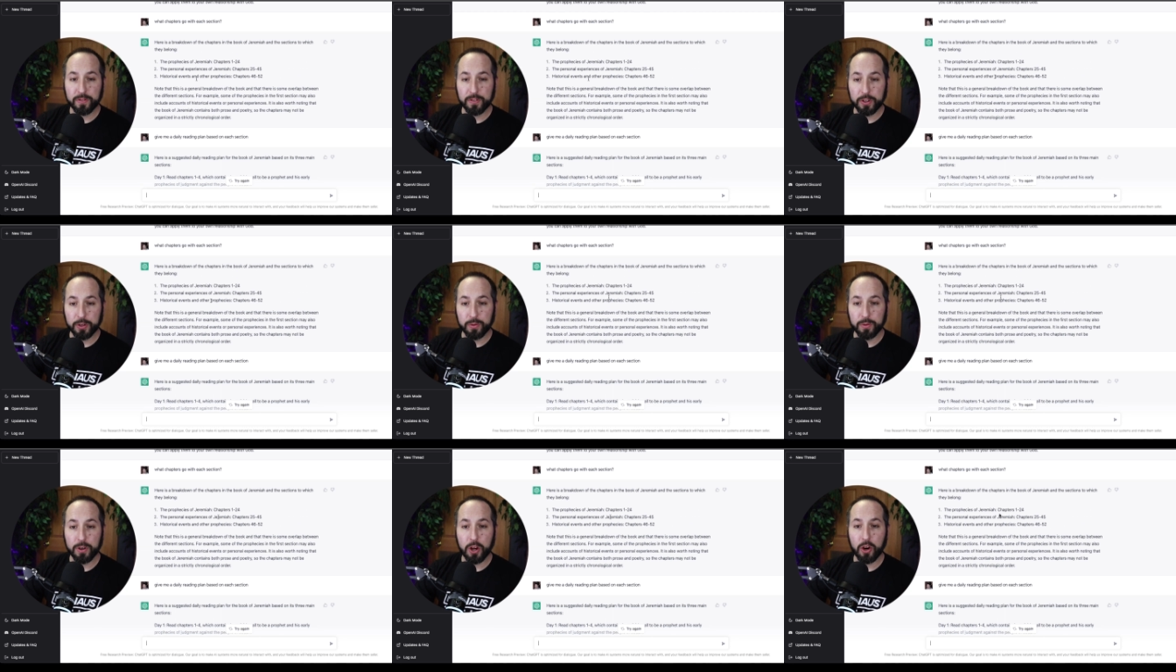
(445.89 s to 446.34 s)

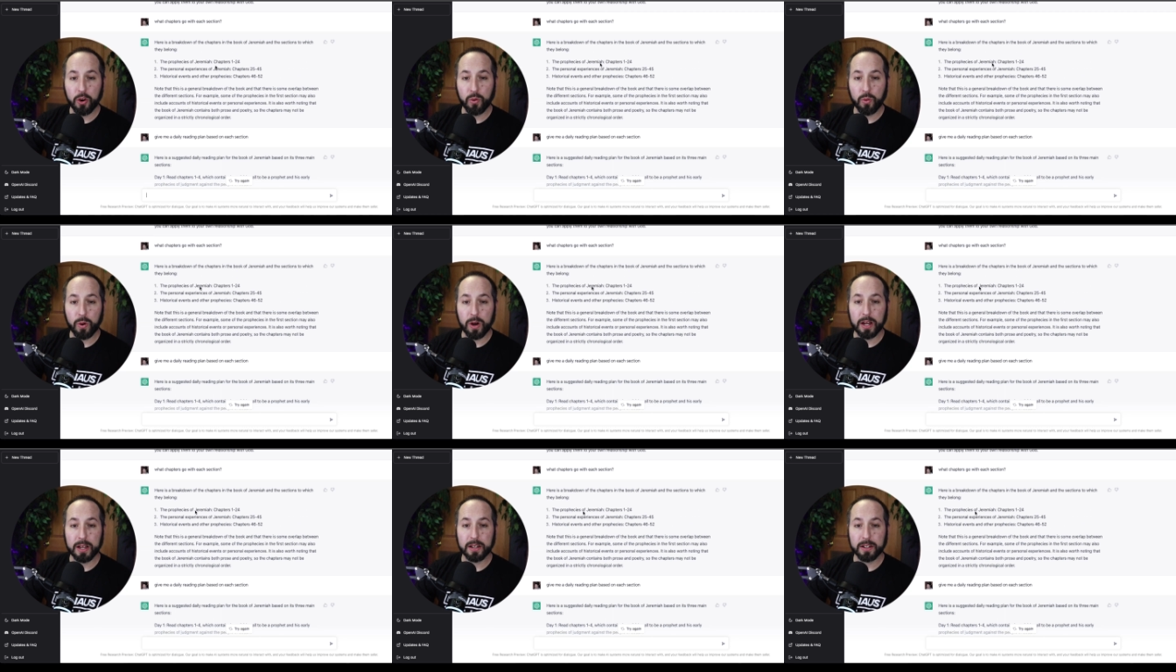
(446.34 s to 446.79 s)
you know
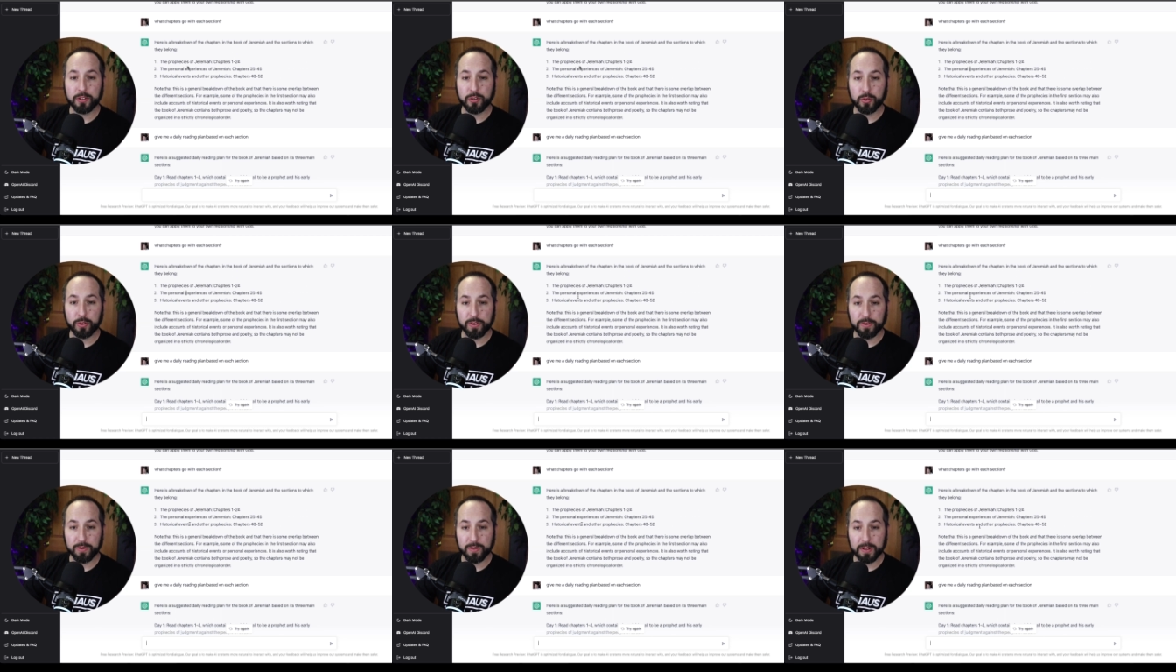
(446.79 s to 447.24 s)
what
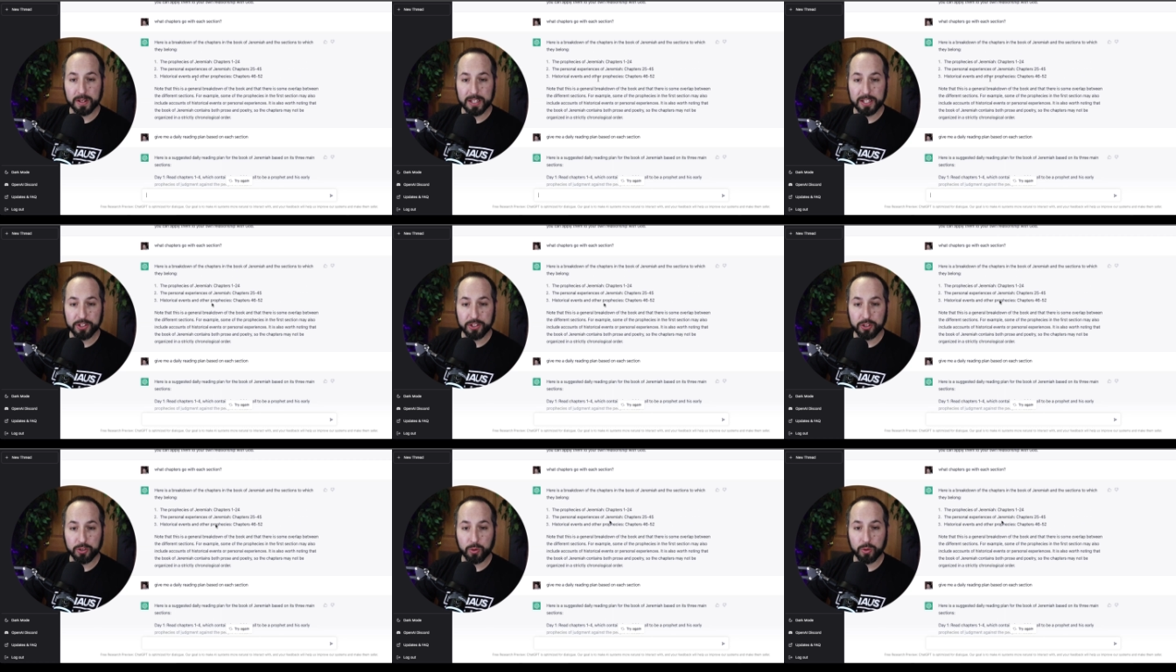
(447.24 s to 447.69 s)
sort of
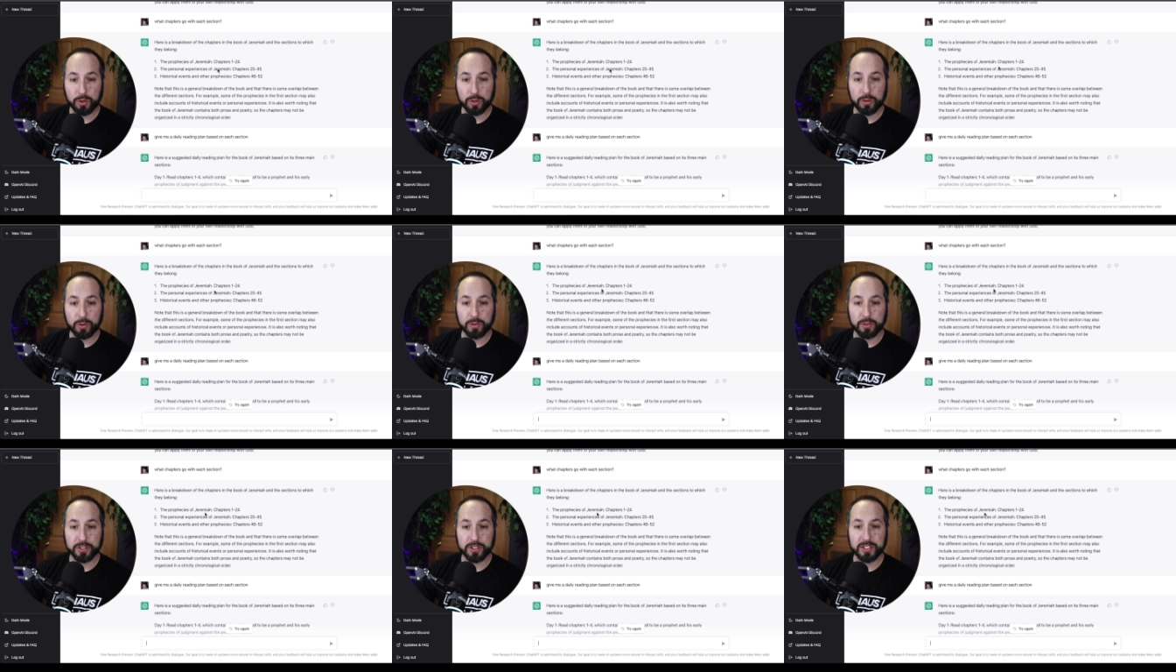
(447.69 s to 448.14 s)

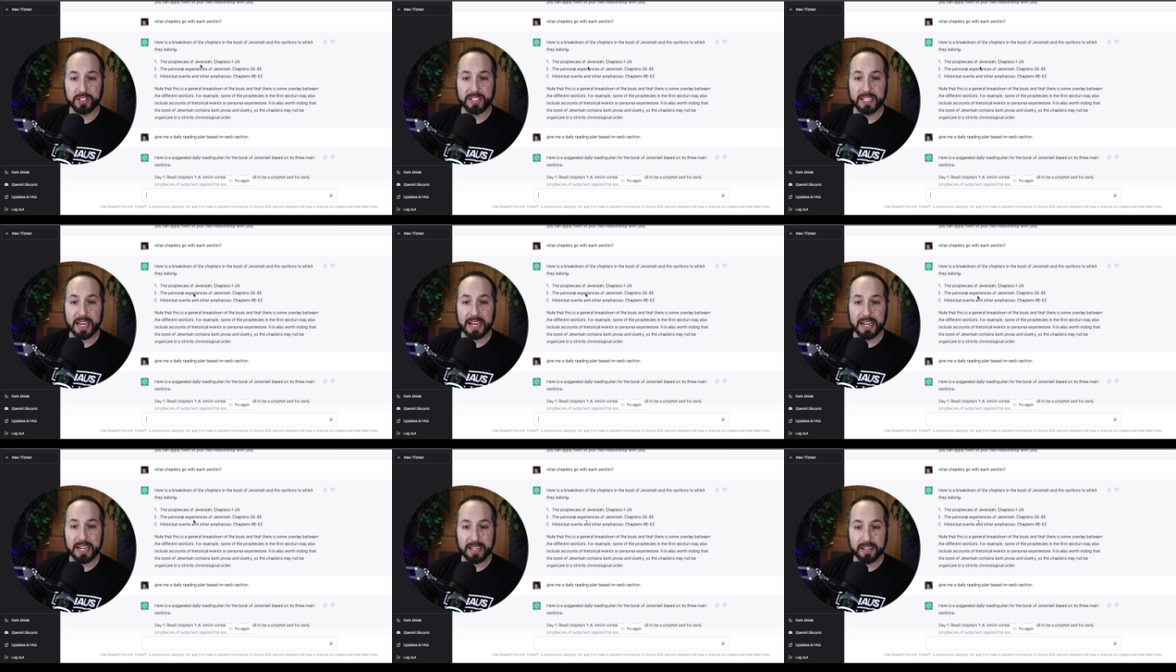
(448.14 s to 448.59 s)
historical
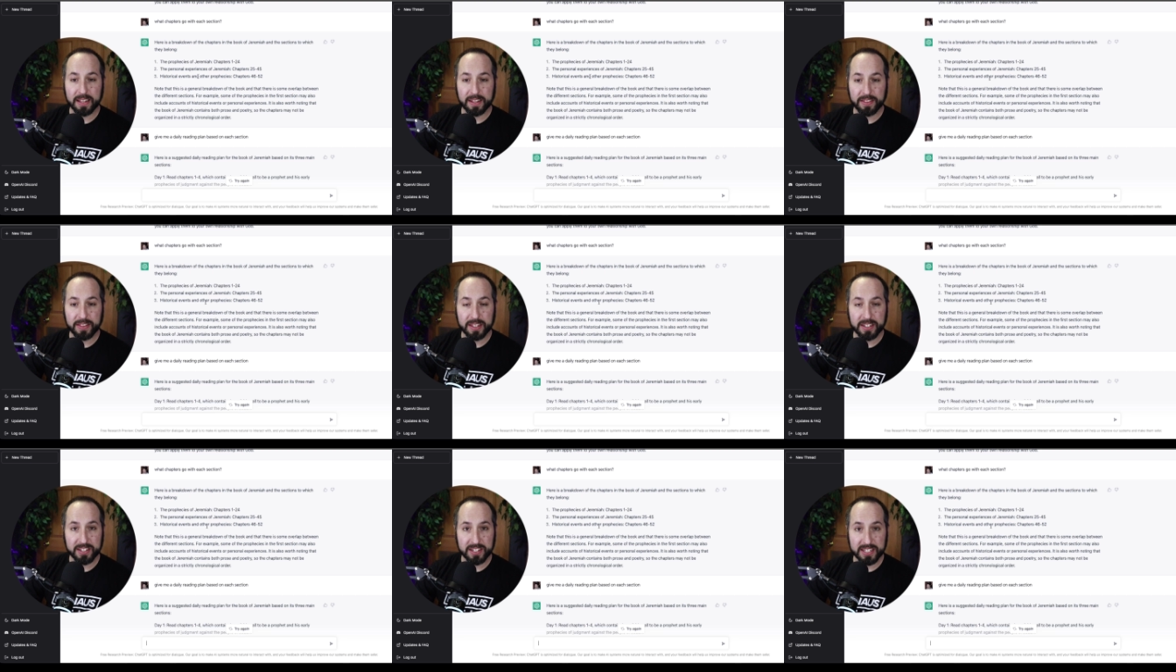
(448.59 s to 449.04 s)
setting that
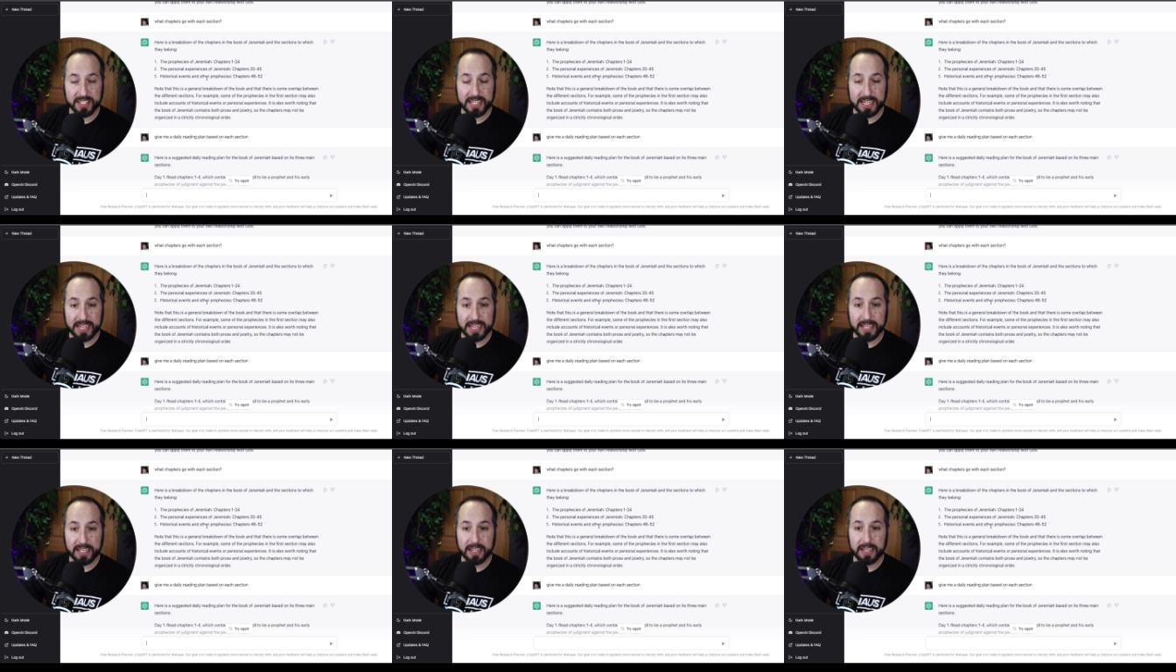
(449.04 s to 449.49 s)
this is
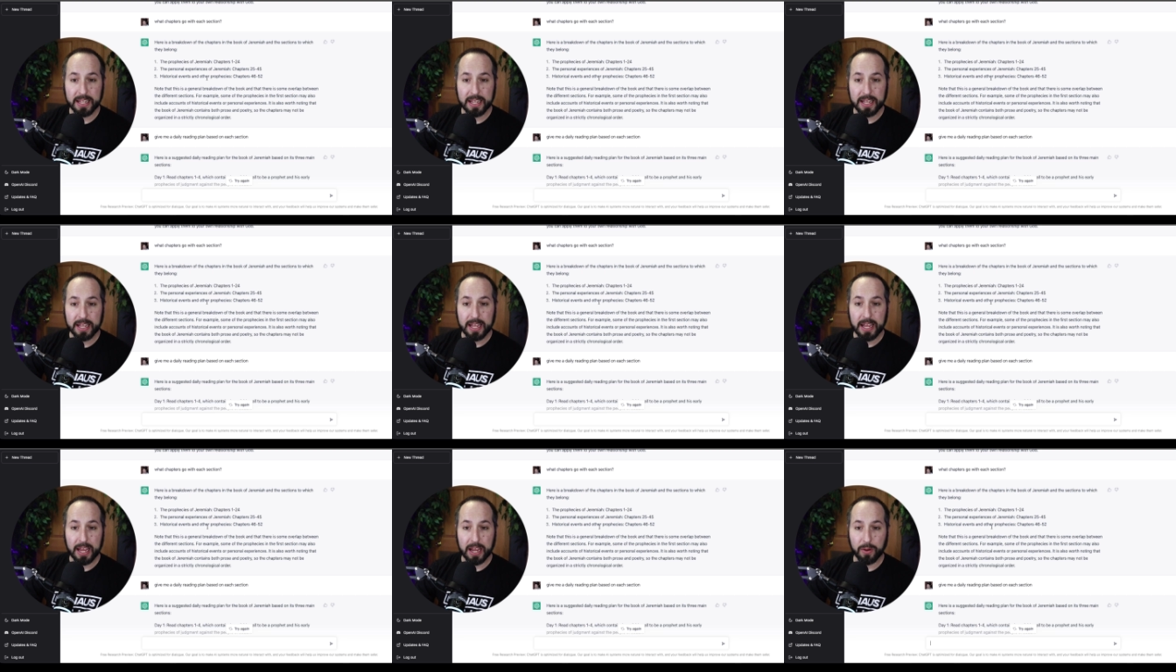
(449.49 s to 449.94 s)
in
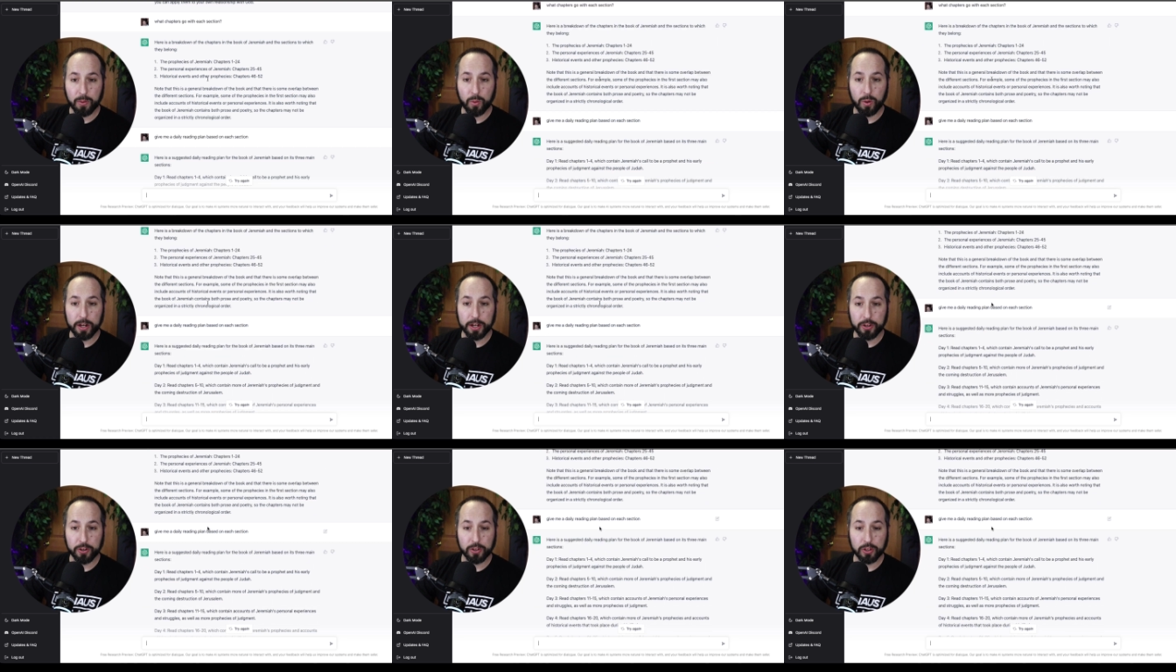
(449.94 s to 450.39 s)
and
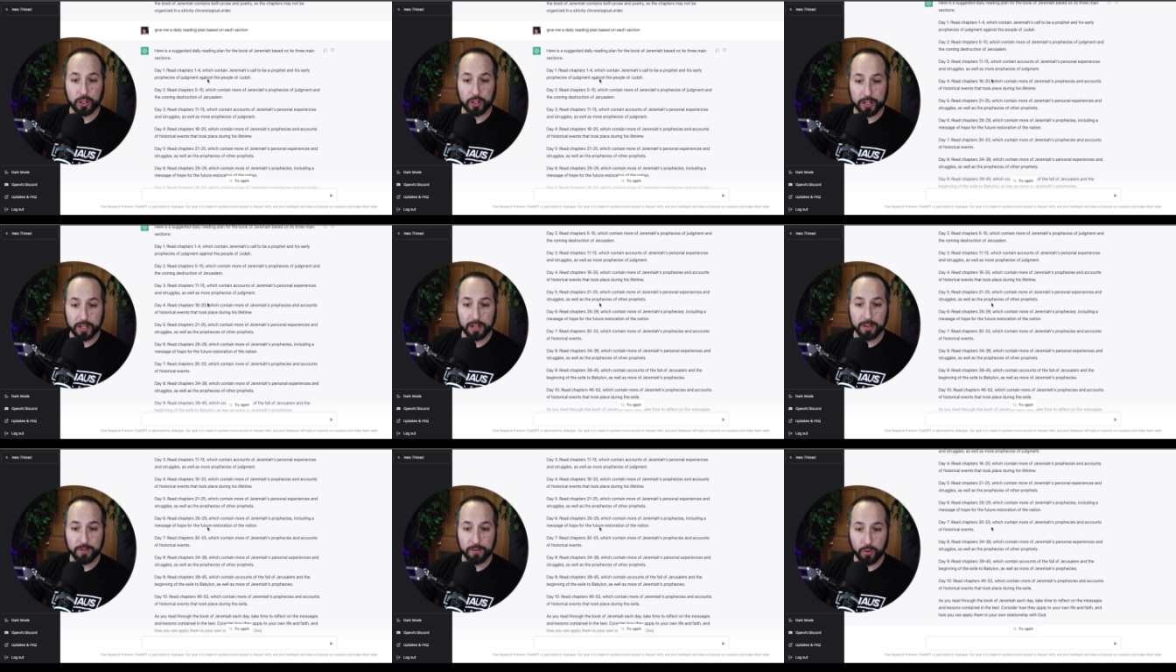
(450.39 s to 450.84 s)
what you're
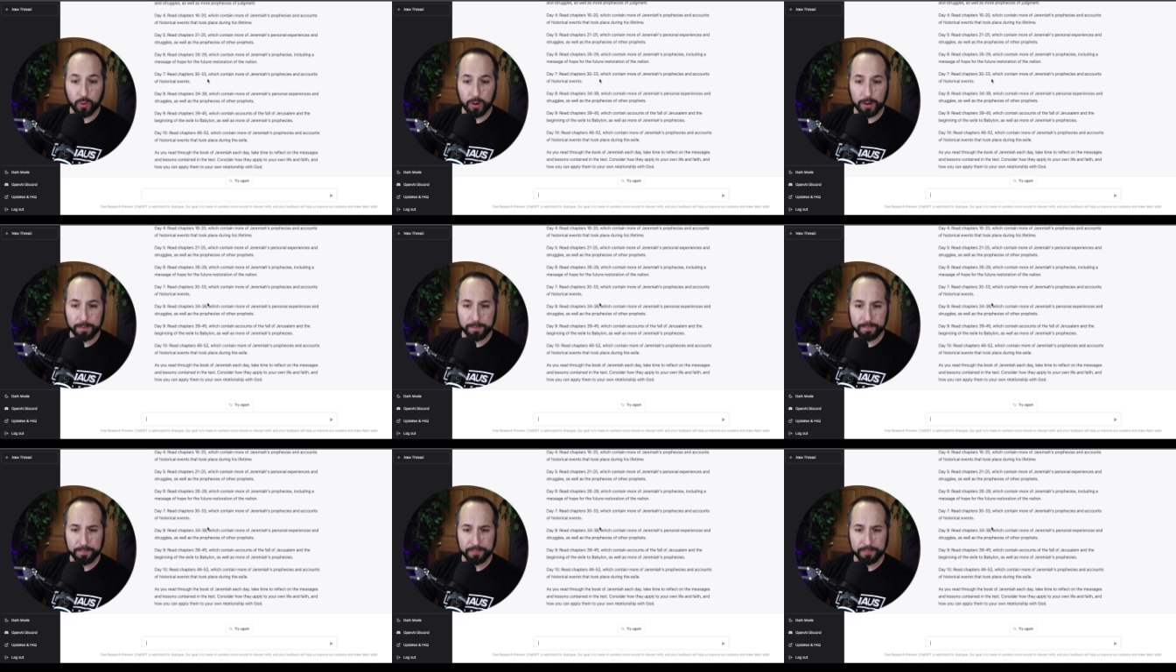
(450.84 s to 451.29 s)
looking for.